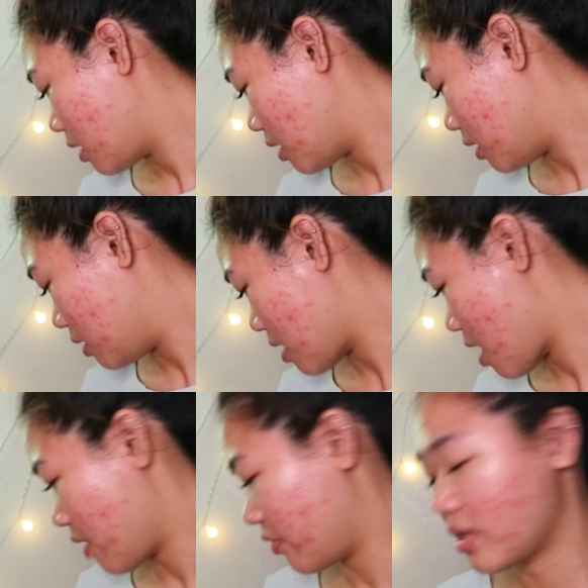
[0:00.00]
And
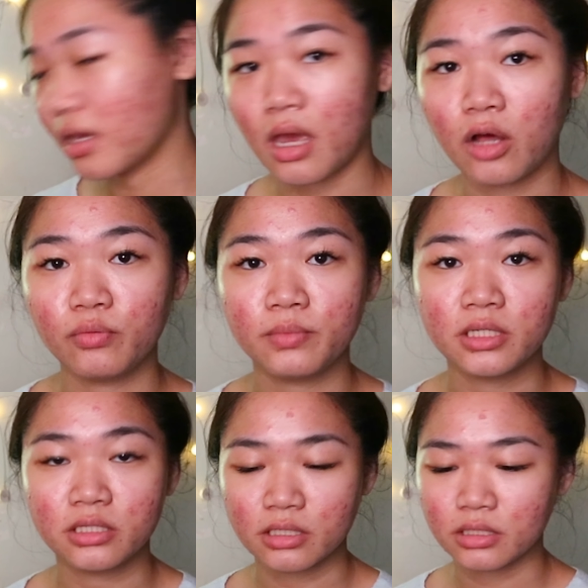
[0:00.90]
yeah, I think I'll be
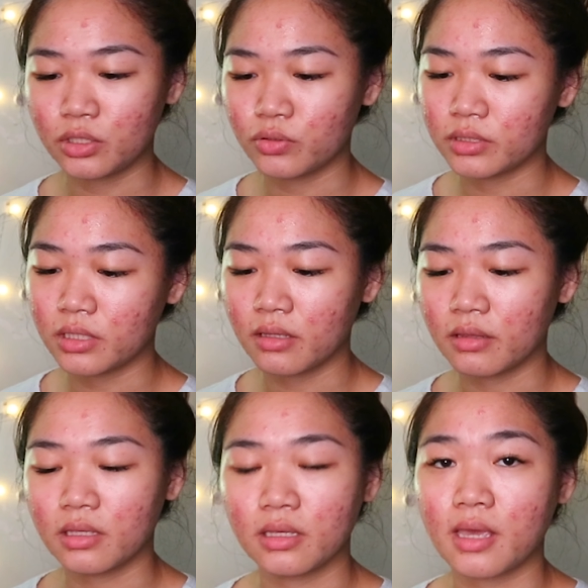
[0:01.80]
just using
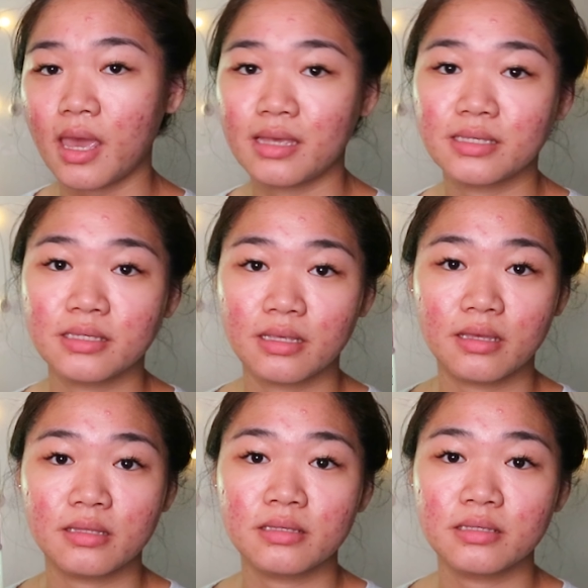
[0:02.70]
the
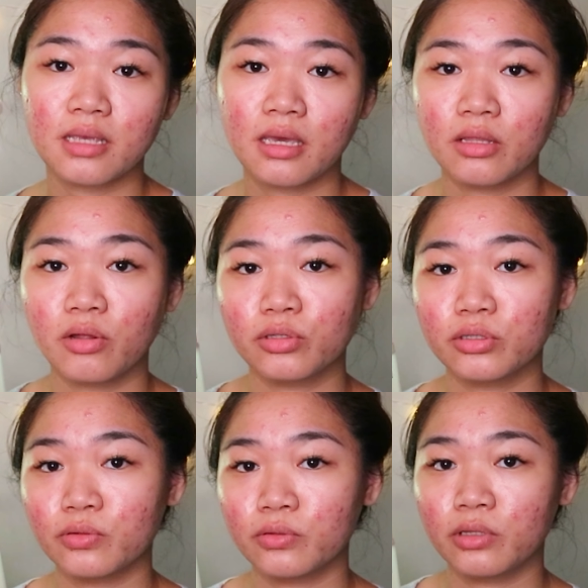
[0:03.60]
essence and
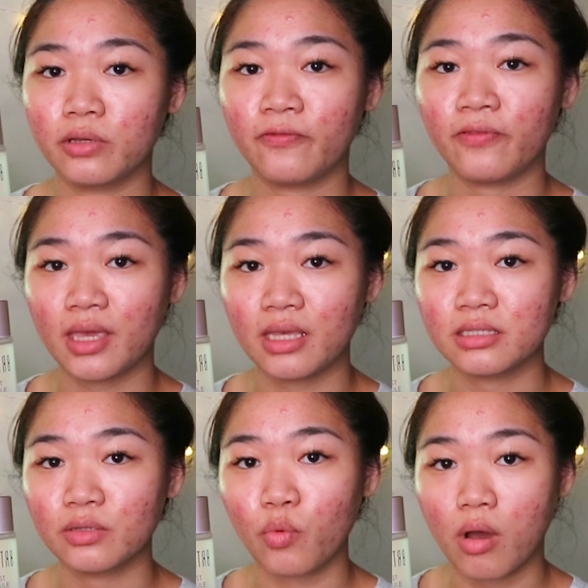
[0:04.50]
also the
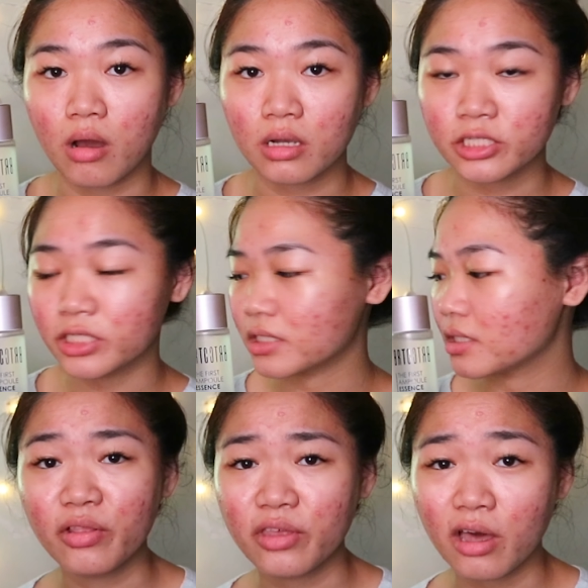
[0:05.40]
face wash.
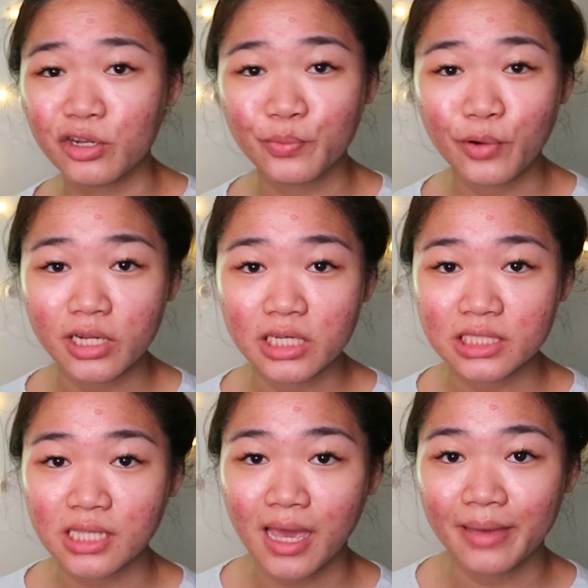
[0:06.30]
All the other
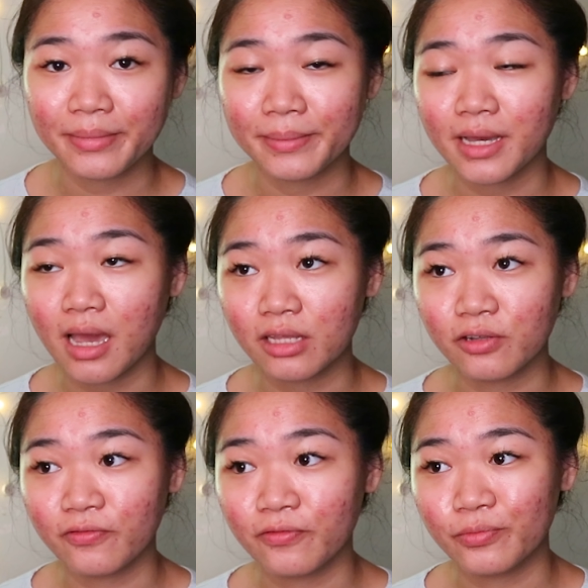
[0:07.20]
products I'm kind
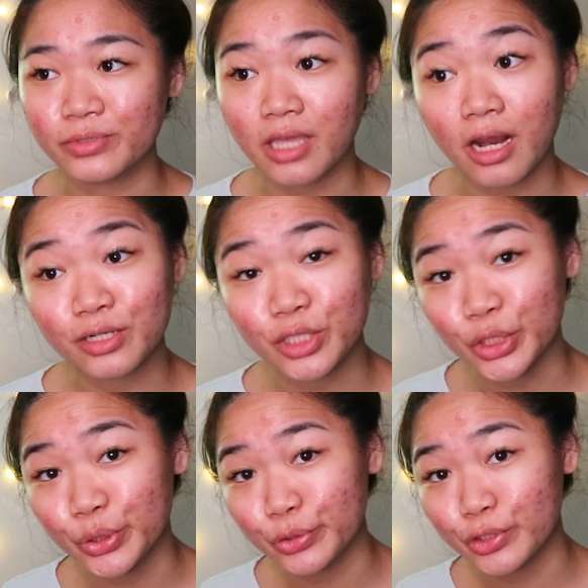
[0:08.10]
of scared to
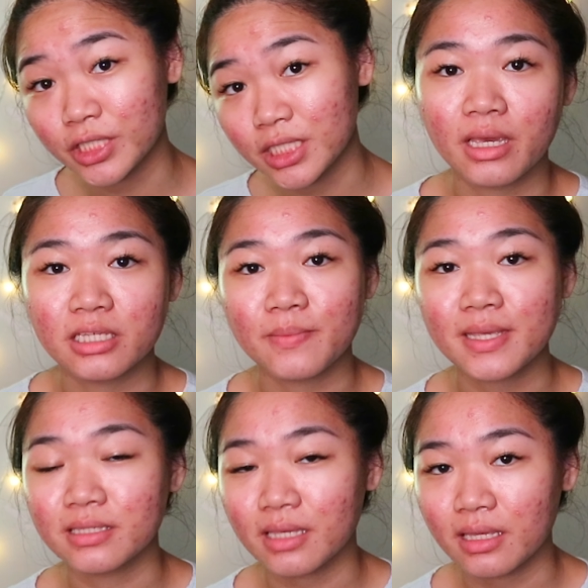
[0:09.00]
use because my
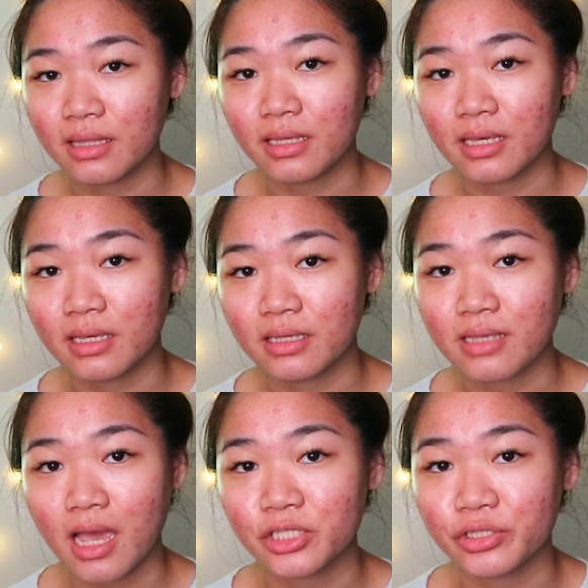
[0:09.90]
skin is
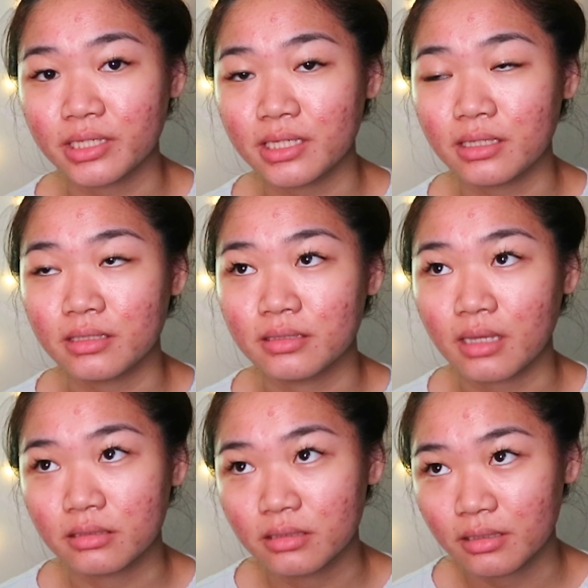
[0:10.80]
actually
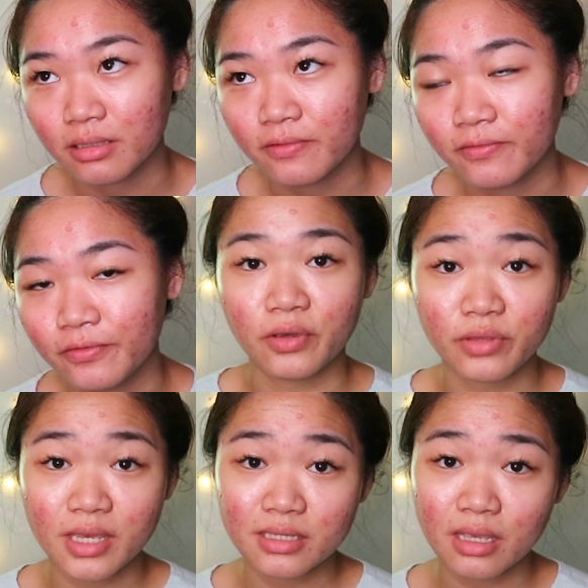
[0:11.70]
sensitive. A few
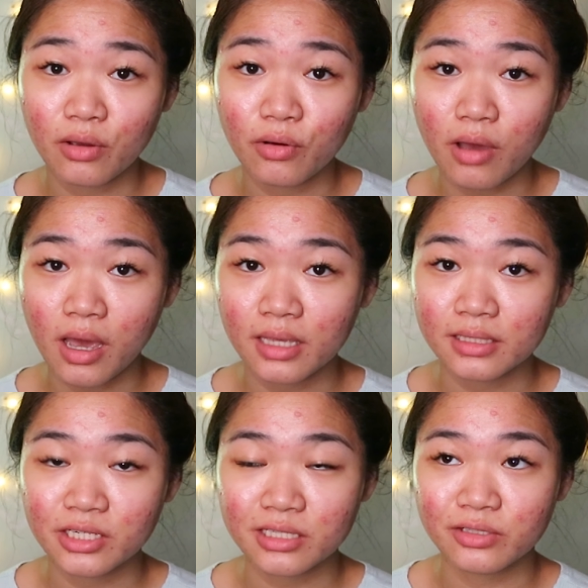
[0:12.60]
days ago, I
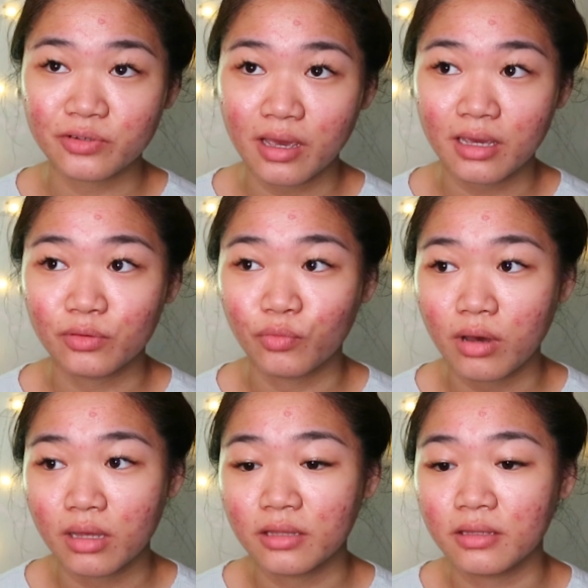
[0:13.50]
just tried
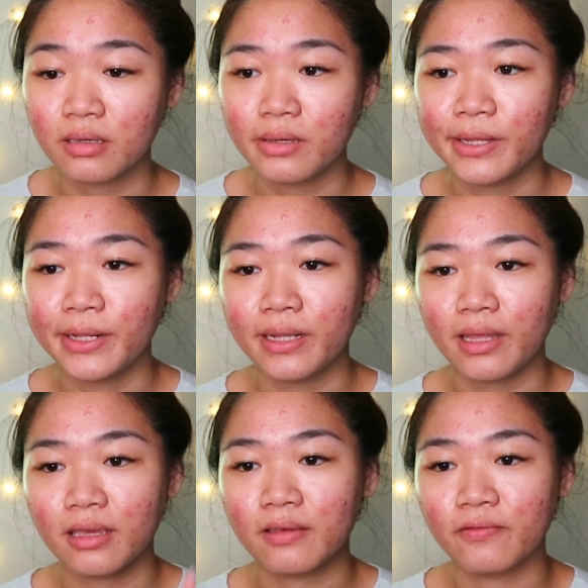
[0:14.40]
one
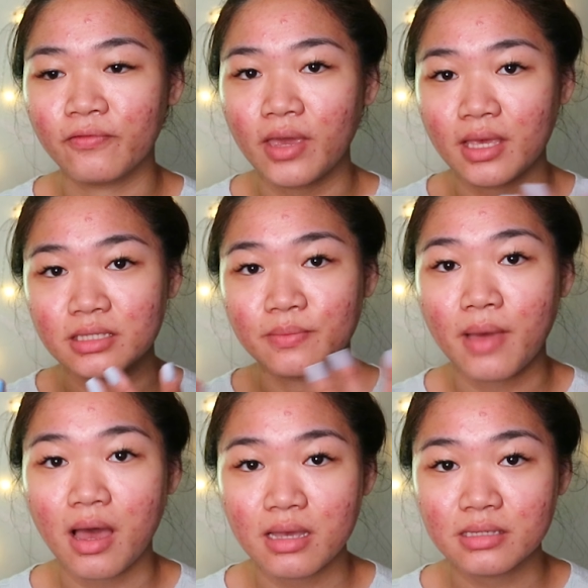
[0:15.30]
like face
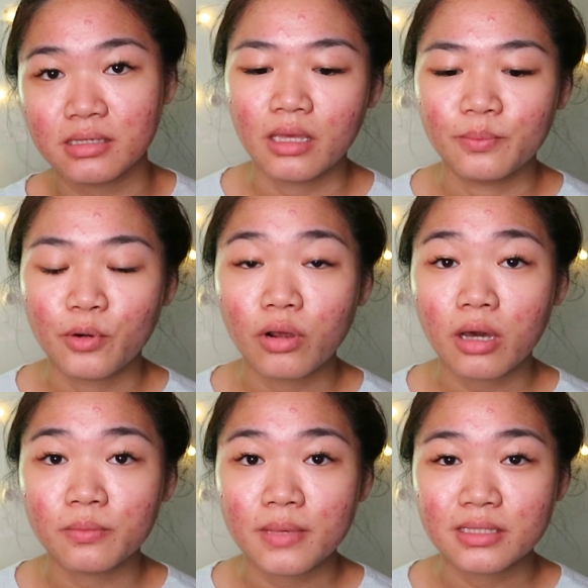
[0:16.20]
mask. It broke
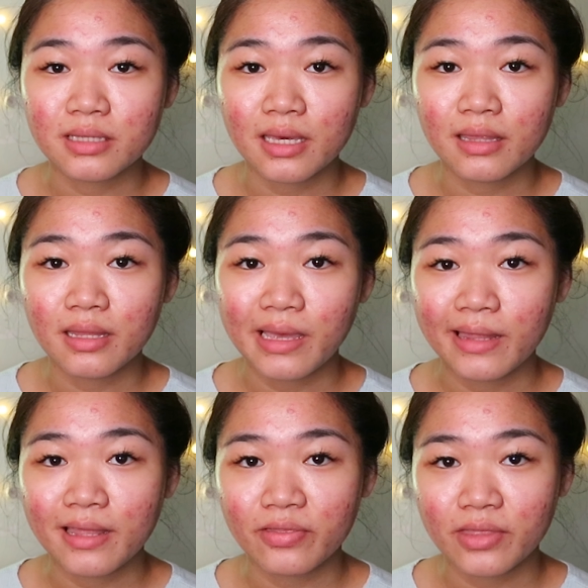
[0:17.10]
out my skin,
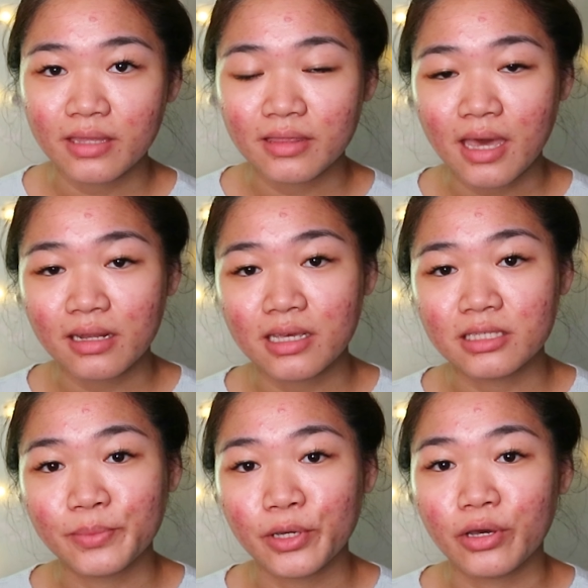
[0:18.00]
and I think that is
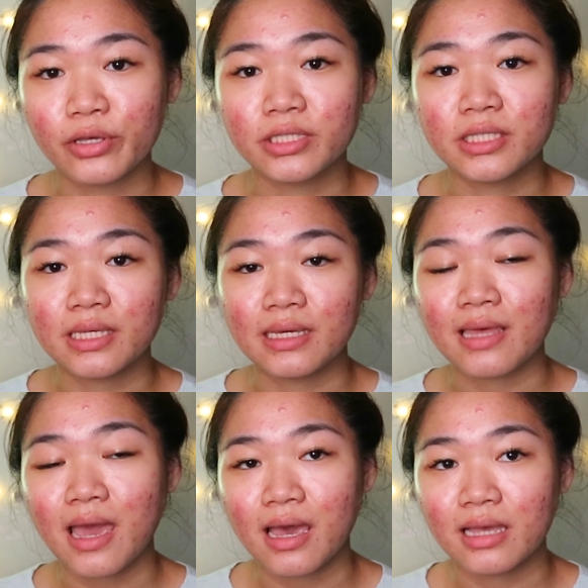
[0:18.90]
because it
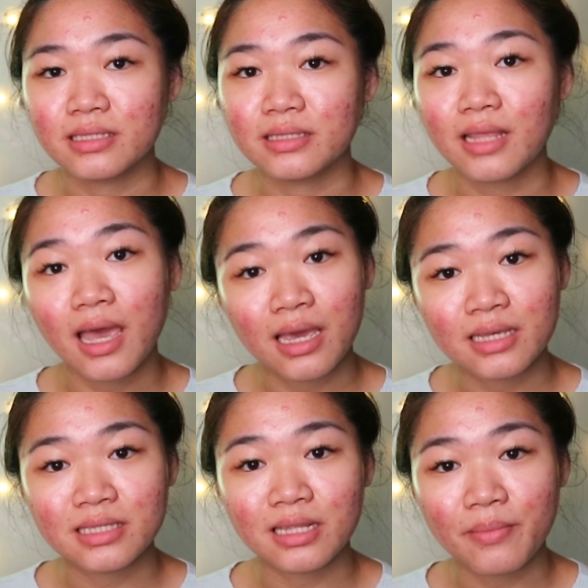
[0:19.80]
has
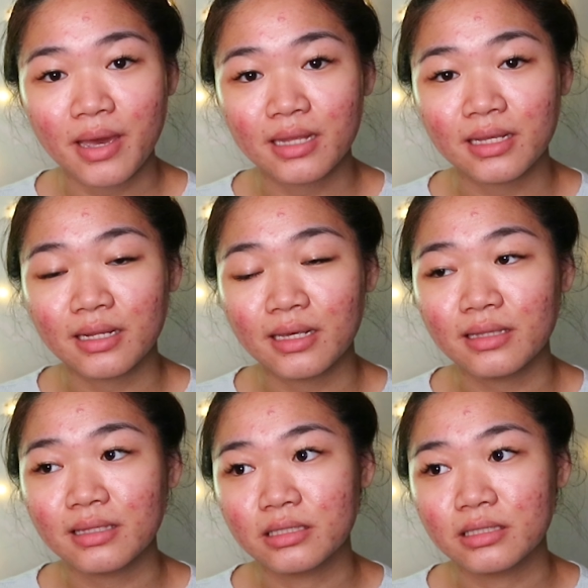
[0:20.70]
niacinamide in it,